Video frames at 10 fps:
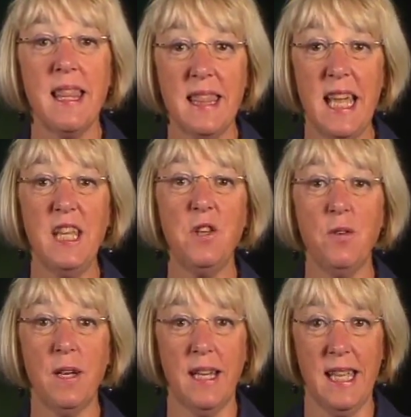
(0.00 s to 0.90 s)
Thank
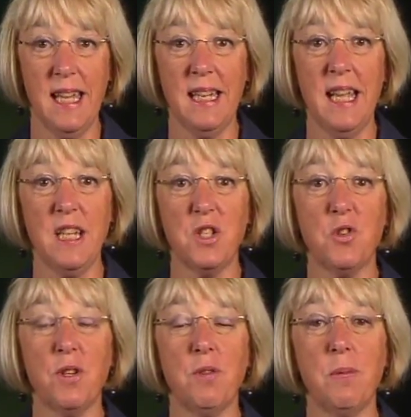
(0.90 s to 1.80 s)
you again, and
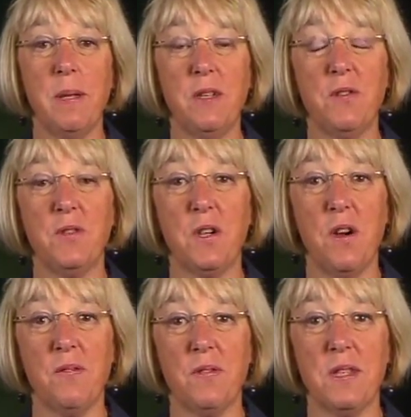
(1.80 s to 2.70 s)
enjoy the remainder of your
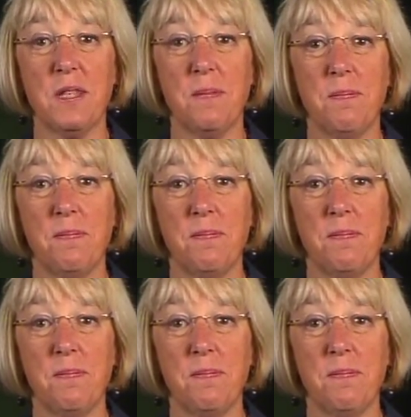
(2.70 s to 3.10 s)
conference.